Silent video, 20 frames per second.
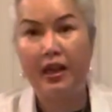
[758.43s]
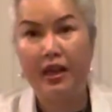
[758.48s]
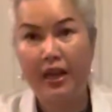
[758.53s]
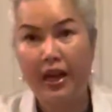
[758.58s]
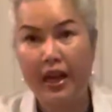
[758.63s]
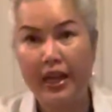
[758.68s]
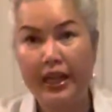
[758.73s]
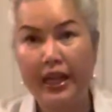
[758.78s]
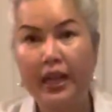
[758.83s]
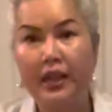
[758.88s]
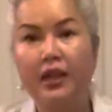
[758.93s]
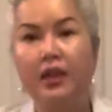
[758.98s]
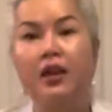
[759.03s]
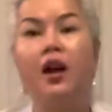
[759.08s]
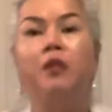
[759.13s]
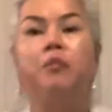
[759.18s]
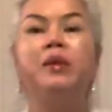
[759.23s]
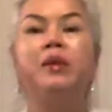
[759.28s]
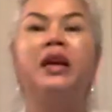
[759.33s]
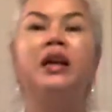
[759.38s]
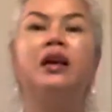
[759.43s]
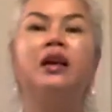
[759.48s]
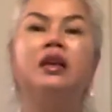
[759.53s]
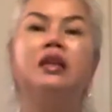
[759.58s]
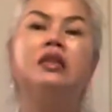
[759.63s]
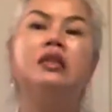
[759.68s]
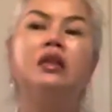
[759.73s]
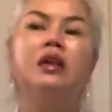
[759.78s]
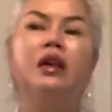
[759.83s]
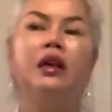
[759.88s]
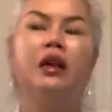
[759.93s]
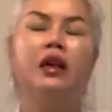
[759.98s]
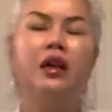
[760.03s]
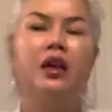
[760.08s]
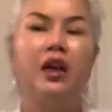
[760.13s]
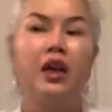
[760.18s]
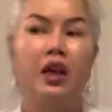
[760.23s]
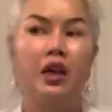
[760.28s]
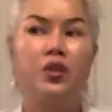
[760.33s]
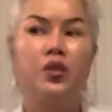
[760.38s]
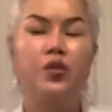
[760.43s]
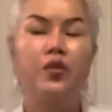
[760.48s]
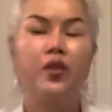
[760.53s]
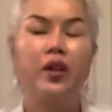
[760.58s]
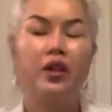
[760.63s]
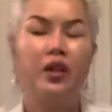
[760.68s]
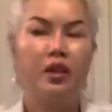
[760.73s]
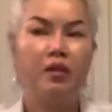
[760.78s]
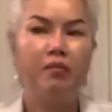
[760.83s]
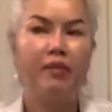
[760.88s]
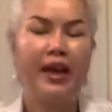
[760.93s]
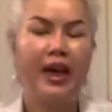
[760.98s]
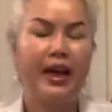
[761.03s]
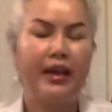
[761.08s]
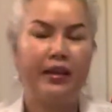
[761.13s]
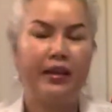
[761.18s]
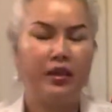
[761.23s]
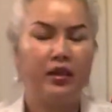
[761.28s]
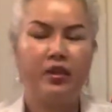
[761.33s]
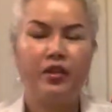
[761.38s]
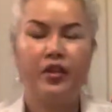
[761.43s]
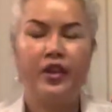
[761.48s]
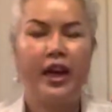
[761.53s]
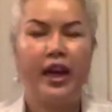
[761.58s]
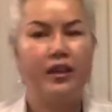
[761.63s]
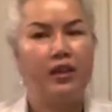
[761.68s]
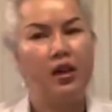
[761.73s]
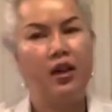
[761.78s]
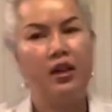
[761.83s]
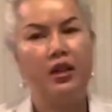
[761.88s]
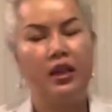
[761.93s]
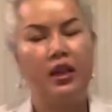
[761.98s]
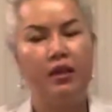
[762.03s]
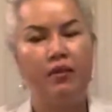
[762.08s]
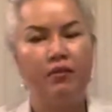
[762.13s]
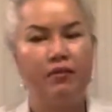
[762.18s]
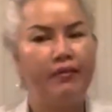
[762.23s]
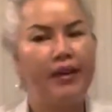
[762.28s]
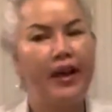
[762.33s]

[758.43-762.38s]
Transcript: I cut it off because it's really bad. You cannot even,